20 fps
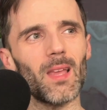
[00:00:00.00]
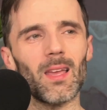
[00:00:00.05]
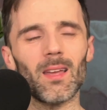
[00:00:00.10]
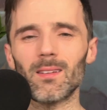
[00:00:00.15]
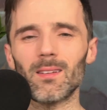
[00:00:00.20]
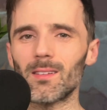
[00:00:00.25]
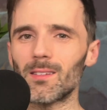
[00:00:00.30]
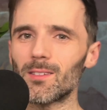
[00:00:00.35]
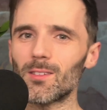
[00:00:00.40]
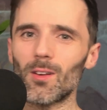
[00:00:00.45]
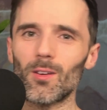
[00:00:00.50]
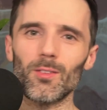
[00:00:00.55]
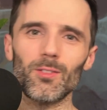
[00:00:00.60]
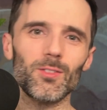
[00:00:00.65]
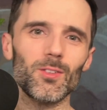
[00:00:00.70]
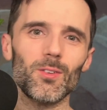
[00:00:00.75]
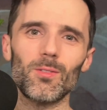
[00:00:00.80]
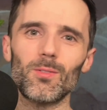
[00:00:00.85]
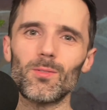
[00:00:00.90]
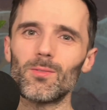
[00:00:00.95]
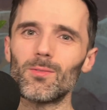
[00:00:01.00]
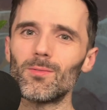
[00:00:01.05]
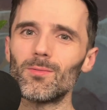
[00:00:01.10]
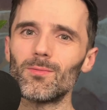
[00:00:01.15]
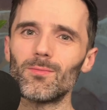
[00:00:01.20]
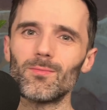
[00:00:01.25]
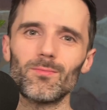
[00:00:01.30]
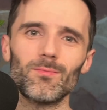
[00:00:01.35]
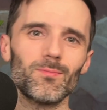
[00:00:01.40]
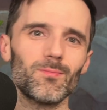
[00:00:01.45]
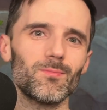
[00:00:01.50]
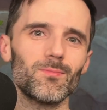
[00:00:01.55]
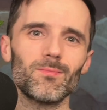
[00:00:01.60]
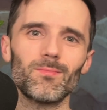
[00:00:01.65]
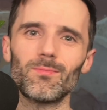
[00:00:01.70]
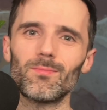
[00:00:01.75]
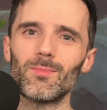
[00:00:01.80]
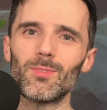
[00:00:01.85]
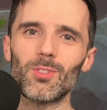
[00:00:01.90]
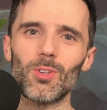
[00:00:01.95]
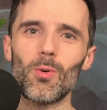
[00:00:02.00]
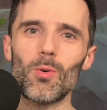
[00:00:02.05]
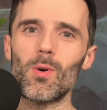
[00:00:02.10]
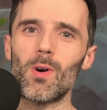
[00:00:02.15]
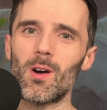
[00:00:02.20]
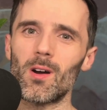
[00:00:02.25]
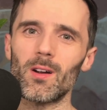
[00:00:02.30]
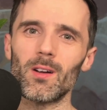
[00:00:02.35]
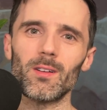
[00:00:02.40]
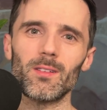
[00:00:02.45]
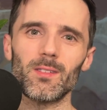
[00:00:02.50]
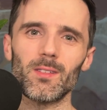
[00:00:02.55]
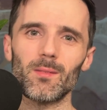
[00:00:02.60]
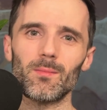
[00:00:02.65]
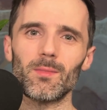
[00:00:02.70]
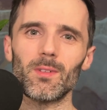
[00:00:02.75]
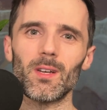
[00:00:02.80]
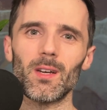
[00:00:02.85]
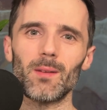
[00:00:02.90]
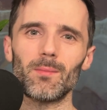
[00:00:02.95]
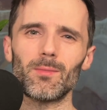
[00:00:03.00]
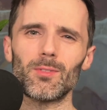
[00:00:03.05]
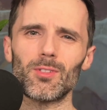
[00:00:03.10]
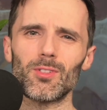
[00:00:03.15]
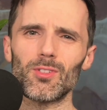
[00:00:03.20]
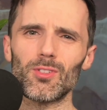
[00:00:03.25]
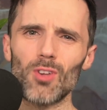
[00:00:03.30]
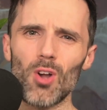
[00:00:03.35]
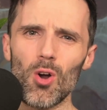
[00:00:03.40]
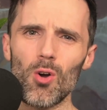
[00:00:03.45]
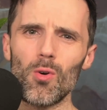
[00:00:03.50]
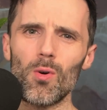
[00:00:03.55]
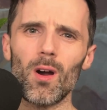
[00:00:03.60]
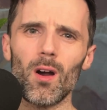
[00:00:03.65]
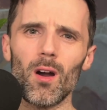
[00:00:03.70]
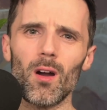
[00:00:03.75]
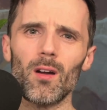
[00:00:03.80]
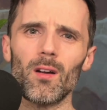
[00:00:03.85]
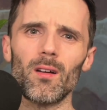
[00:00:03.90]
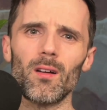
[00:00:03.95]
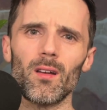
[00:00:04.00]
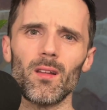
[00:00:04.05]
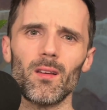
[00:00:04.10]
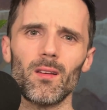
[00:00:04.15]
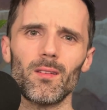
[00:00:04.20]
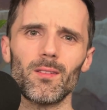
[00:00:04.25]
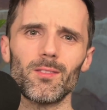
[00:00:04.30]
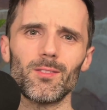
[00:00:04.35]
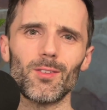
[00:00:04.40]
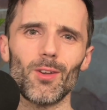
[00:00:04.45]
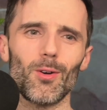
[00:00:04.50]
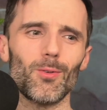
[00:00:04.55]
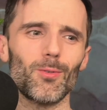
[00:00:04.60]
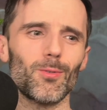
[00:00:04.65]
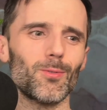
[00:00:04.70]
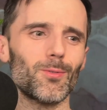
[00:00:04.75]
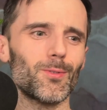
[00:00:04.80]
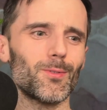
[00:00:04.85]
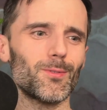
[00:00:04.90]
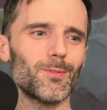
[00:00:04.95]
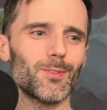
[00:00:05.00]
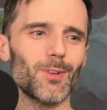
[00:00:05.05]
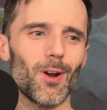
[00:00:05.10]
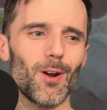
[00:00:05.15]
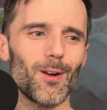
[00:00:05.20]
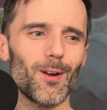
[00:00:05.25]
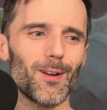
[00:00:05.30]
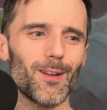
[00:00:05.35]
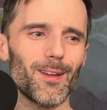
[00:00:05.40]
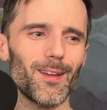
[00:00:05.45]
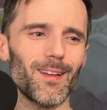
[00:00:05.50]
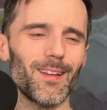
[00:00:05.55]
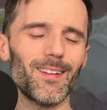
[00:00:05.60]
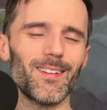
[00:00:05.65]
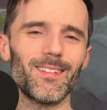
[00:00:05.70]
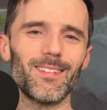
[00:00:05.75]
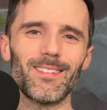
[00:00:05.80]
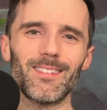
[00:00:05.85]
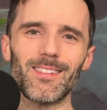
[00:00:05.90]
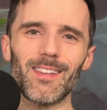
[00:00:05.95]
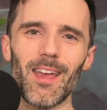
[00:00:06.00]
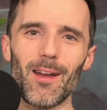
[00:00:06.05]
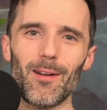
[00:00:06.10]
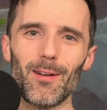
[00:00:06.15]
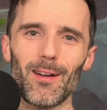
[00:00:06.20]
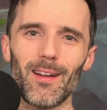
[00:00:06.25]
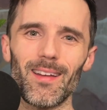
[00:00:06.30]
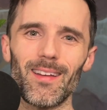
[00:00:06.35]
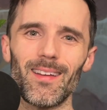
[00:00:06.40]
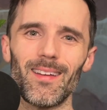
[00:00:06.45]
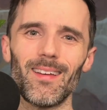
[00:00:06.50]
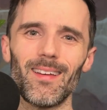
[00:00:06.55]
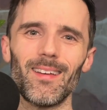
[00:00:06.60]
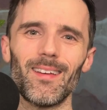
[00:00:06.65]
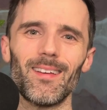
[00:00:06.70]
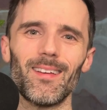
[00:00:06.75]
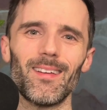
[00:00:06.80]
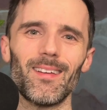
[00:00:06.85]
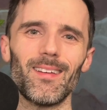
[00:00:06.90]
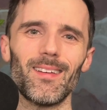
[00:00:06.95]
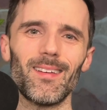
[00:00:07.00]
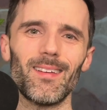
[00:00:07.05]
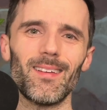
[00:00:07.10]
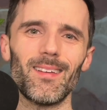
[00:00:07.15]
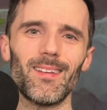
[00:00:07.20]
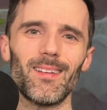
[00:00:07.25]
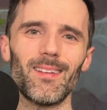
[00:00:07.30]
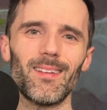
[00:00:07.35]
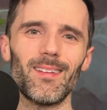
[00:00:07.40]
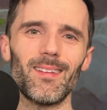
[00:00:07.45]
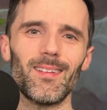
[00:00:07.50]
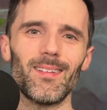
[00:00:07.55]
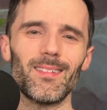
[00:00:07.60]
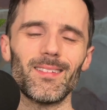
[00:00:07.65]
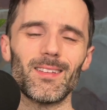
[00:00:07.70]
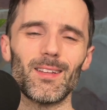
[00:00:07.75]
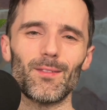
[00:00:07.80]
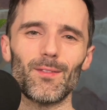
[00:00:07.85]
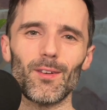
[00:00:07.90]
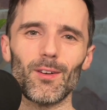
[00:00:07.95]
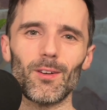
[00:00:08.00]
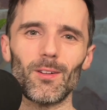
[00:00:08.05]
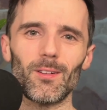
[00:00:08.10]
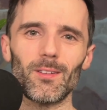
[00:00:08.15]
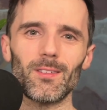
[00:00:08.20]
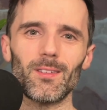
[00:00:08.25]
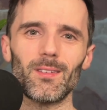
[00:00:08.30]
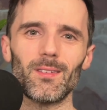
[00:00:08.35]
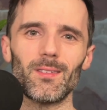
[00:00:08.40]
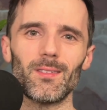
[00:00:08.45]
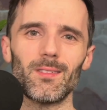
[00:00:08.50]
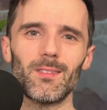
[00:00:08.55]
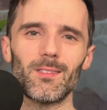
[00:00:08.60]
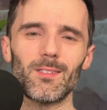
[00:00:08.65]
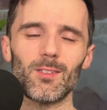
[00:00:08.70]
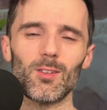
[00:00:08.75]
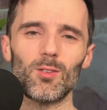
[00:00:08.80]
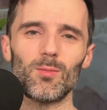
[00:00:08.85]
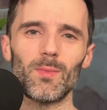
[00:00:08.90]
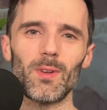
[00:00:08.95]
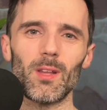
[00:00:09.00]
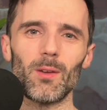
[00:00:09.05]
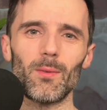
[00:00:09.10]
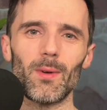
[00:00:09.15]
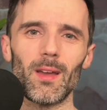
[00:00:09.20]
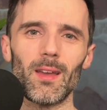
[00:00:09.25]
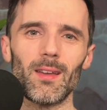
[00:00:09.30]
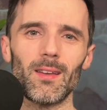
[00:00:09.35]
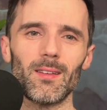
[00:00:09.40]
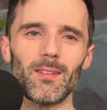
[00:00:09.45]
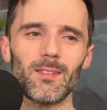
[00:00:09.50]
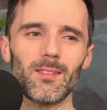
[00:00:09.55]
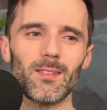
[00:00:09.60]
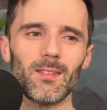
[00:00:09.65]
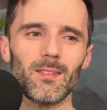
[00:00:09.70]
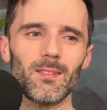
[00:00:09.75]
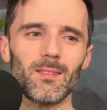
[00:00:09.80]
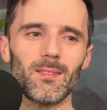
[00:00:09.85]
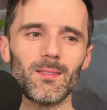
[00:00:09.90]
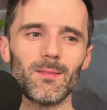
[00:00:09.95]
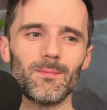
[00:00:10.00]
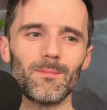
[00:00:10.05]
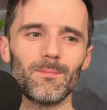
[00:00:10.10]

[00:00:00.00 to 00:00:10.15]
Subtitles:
it's also so hard sometimes, so hard, so dark and scary, difficult in so many ways, and